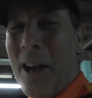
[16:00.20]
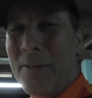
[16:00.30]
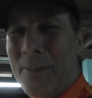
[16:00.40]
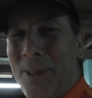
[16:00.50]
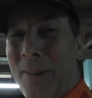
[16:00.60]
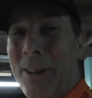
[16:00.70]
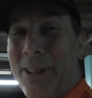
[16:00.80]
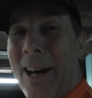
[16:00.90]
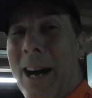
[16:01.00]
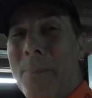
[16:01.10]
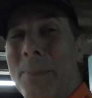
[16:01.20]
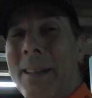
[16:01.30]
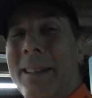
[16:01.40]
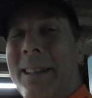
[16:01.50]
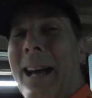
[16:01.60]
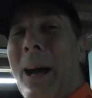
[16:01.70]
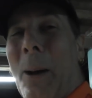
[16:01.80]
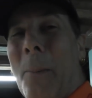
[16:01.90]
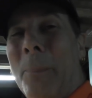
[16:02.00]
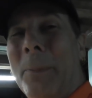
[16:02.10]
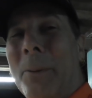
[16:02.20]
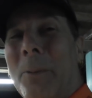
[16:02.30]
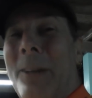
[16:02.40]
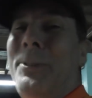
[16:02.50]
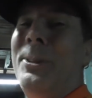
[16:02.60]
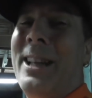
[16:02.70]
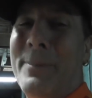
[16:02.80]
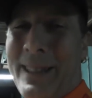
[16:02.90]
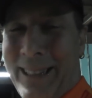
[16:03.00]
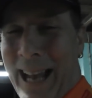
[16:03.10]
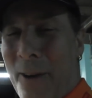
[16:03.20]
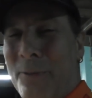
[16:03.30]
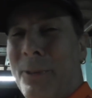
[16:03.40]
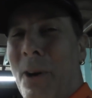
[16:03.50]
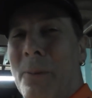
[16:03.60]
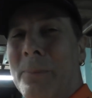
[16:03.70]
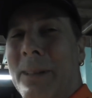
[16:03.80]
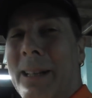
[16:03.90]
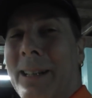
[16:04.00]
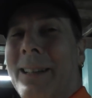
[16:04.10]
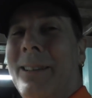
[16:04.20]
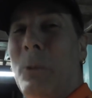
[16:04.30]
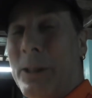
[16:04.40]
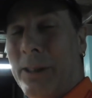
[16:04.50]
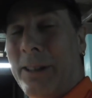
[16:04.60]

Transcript: from time to time. If you're coming out from Western